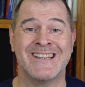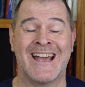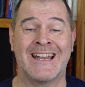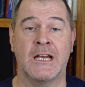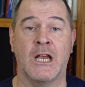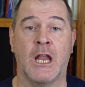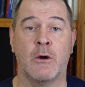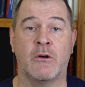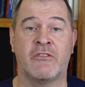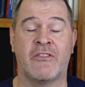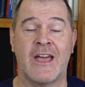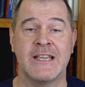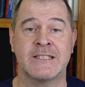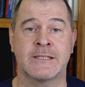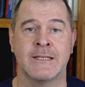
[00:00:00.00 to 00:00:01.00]
and lower
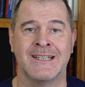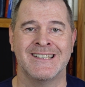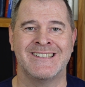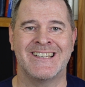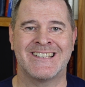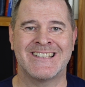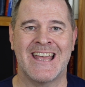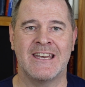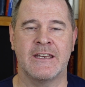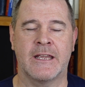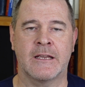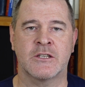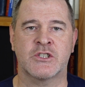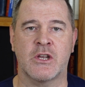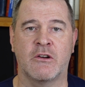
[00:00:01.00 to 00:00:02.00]
face
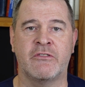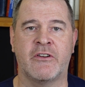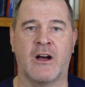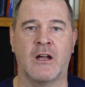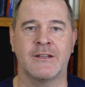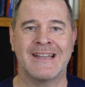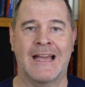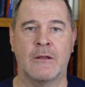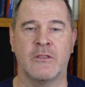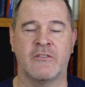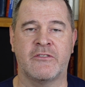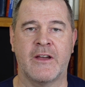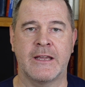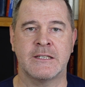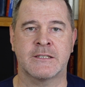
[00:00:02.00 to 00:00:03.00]
descending so far down the
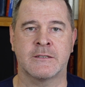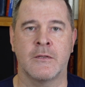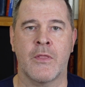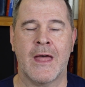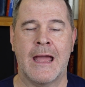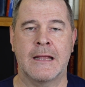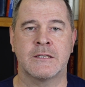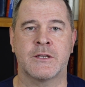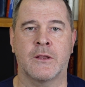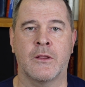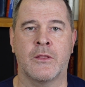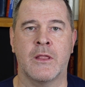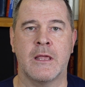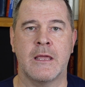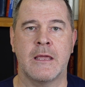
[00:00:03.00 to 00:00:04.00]
face that
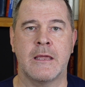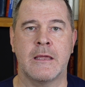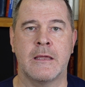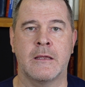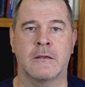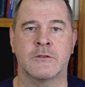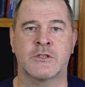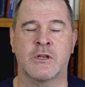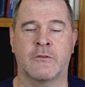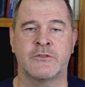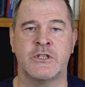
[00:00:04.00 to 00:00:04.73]
the soft